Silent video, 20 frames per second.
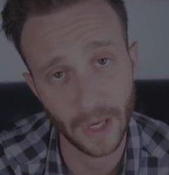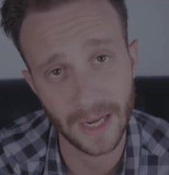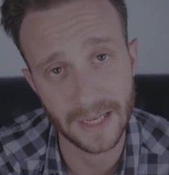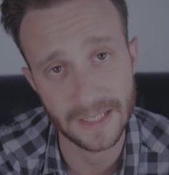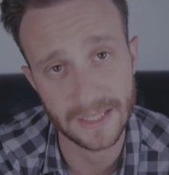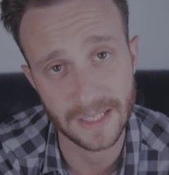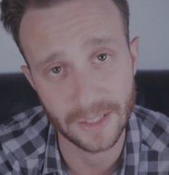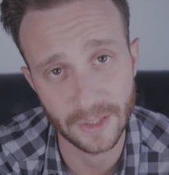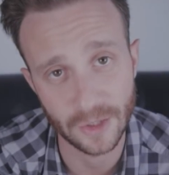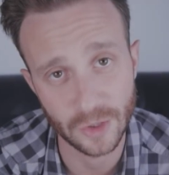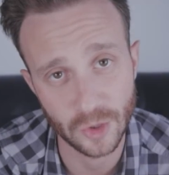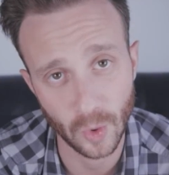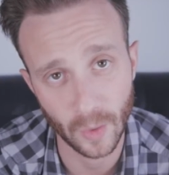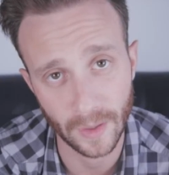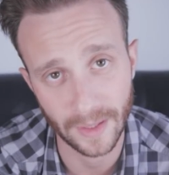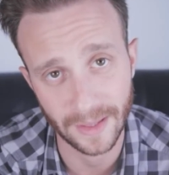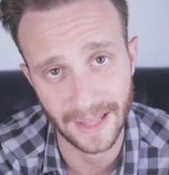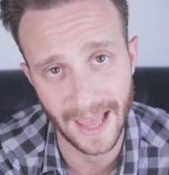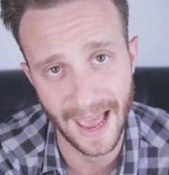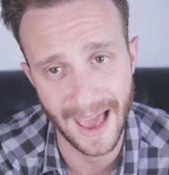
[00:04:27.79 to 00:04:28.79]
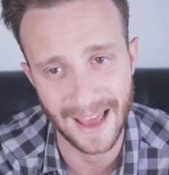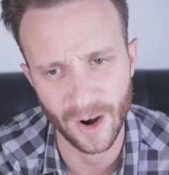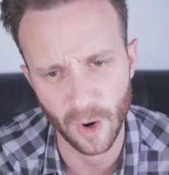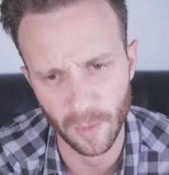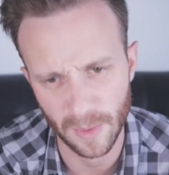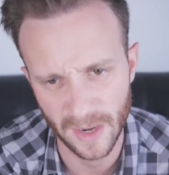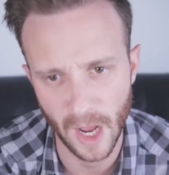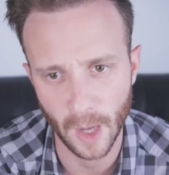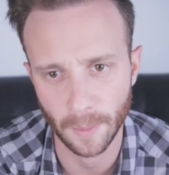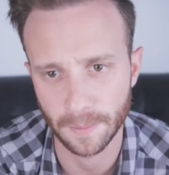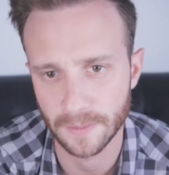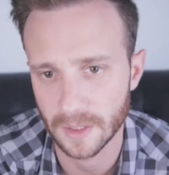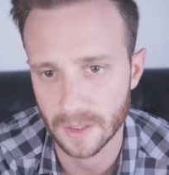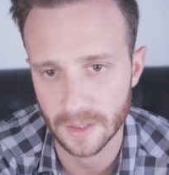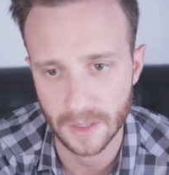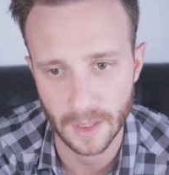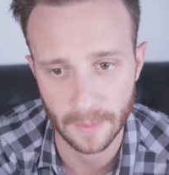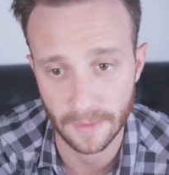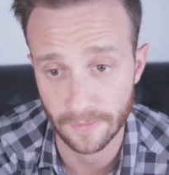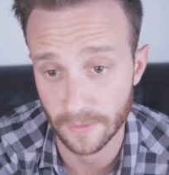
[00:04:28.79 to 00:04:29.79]
guys enjoyed that. I hope it helped
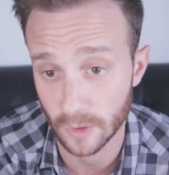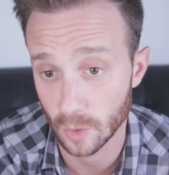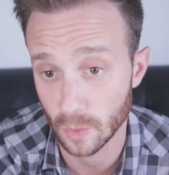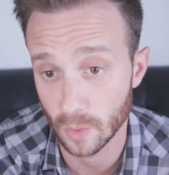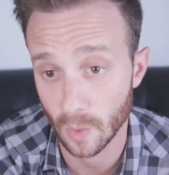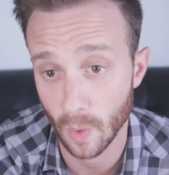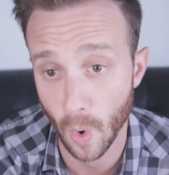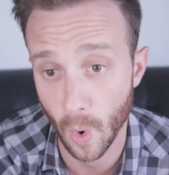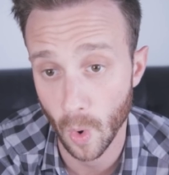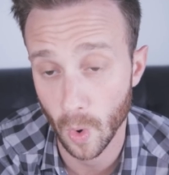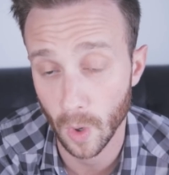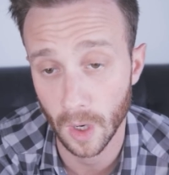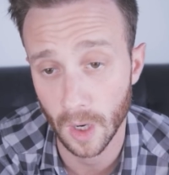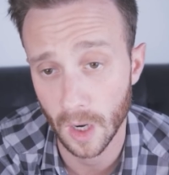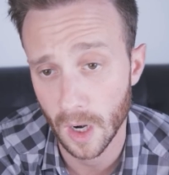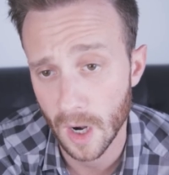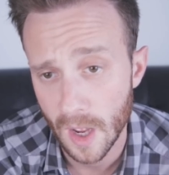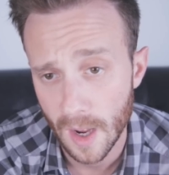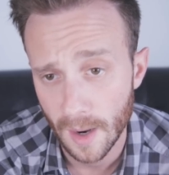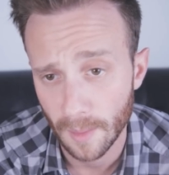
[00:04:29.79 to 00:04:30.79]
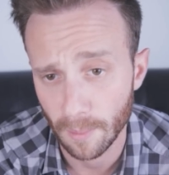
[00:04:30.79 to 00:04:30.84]
some of you or